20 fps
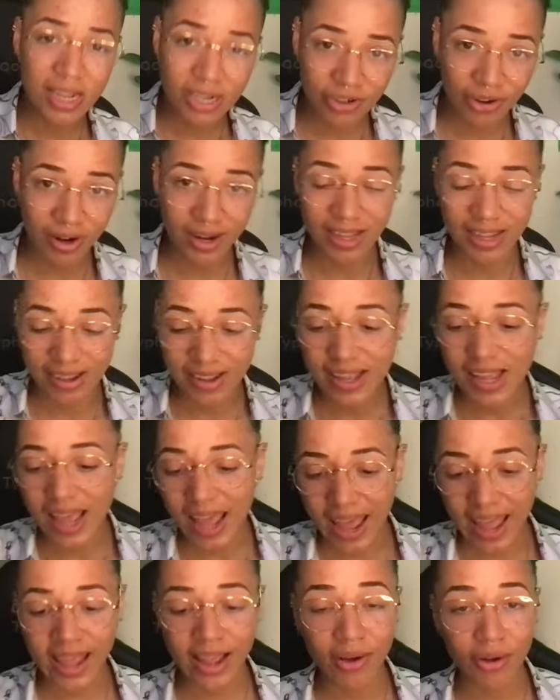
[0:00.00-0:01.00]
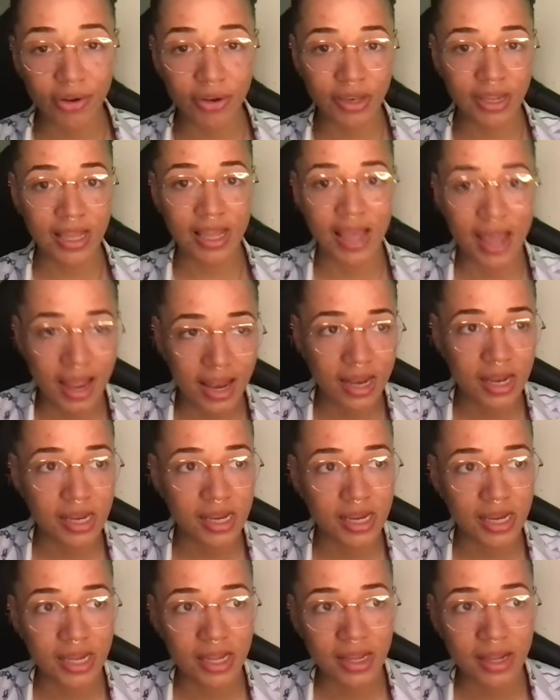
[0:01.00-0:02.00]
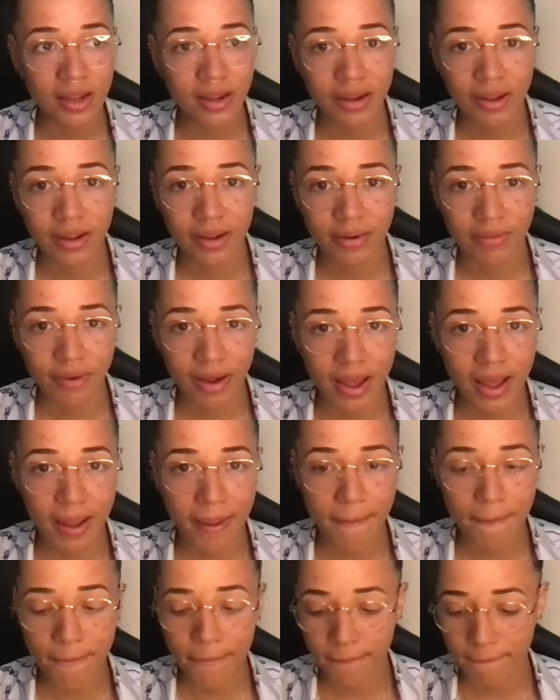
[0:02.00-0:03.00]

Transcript: trying to hang on to your energy right